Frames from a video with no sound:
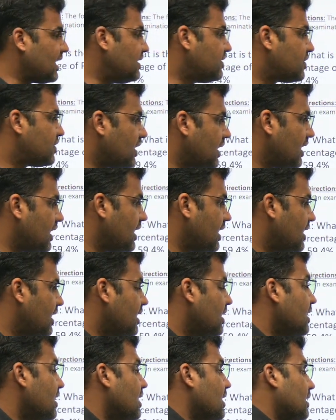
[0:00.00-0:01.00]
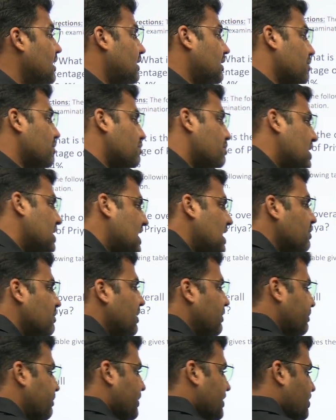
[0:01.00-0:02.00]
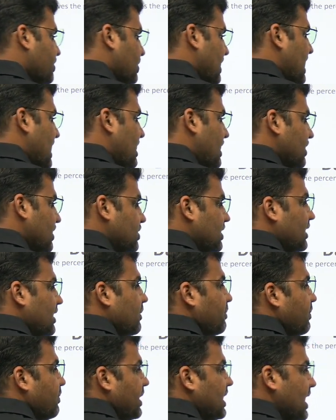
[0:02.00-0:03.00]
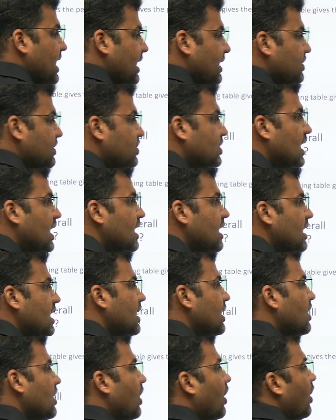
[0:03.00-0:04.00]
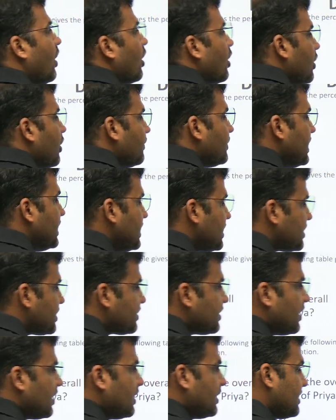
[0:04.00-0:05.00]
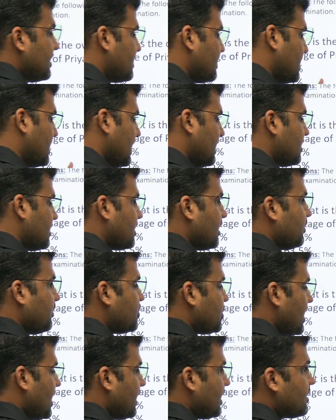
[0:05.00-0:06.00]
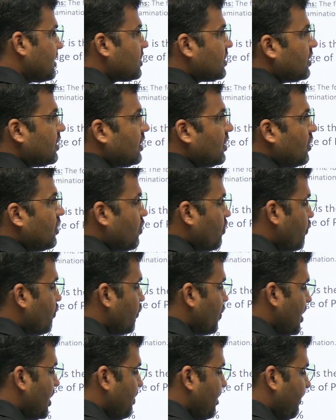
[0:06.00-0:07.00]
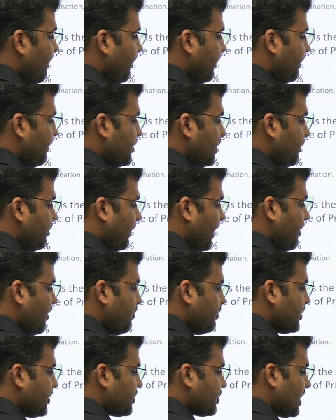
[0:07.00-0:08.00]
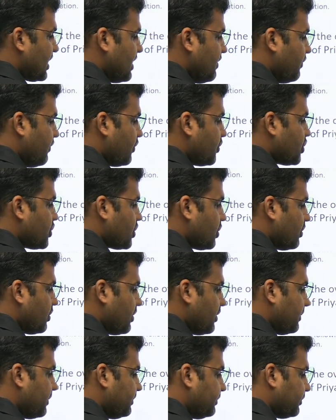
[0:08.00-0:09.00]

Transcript: I say the minimum percentage that the Priya is getting in all of these 6 subjects would be 55% for sure?